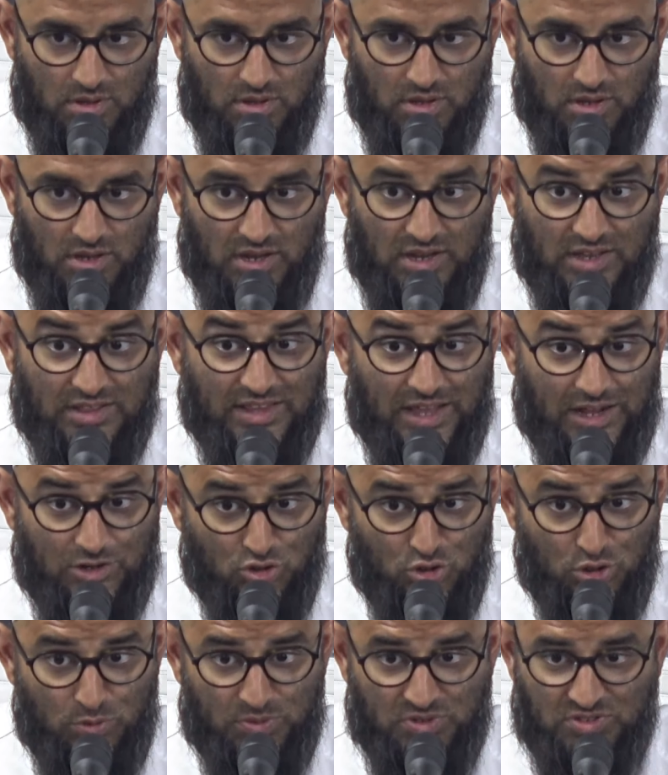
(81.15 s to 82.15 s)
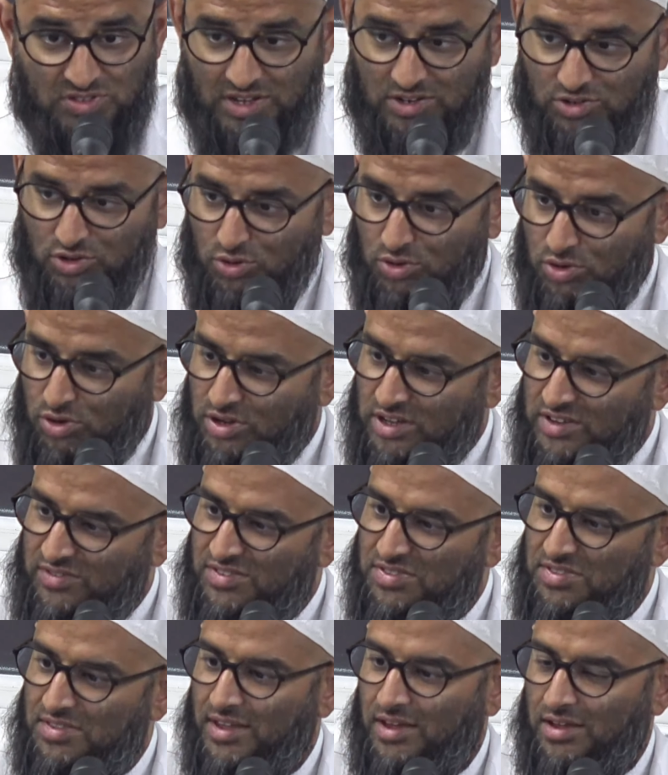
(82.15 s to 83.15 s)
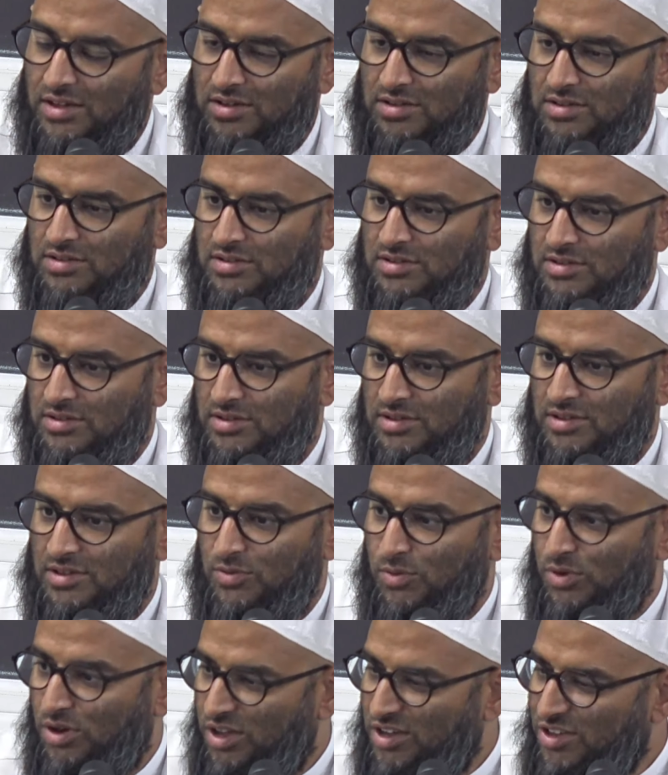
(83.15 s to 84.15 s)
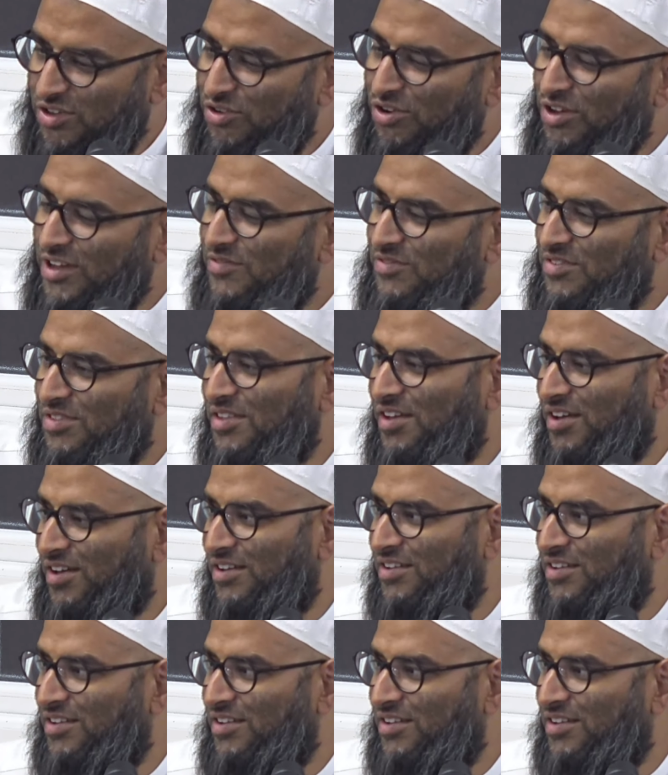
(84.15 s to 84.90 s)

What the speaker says: In that 2%, you're not even that. Wallahi, you're not even that.